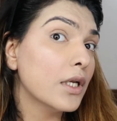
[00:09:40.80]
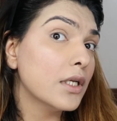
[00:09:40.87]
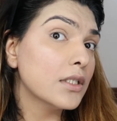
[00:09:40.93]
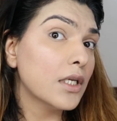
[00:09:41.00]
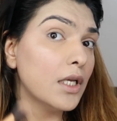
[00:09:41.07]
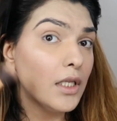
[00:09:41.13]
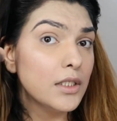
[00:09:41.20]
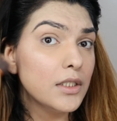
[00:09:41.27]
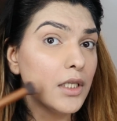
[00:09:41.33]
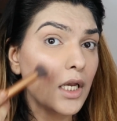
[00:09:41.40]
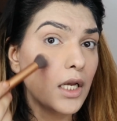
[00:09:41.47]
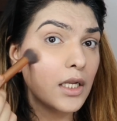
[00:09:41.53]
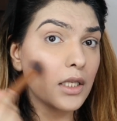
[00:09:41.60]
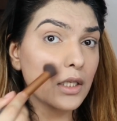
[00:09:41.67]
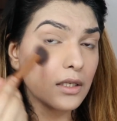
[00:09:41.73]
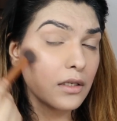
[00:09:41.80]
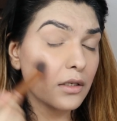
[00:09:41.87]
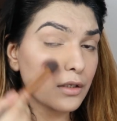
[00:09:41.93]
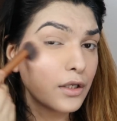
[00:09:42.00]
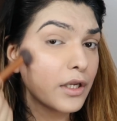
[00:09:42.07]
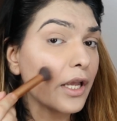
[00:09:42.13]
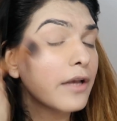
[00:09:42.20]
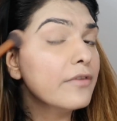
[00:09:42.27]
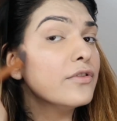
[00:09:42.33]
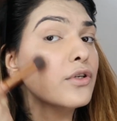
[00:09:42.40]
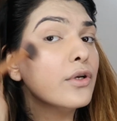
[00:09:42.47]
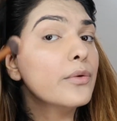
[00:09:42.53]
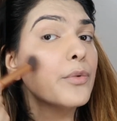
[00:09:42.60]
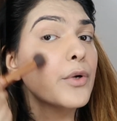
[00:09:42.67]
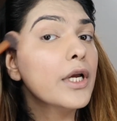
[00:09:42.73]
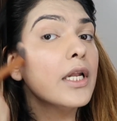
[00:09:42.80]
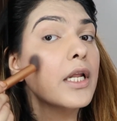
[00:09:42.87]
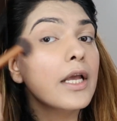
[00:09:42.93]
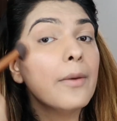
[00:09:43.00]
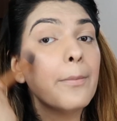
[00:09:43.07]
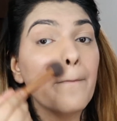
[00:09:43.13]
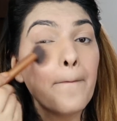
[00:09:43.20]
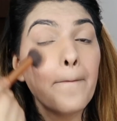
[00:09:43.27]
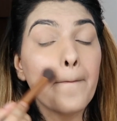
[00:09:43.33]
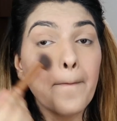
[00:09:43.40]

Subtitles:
As you can see, it gives you a really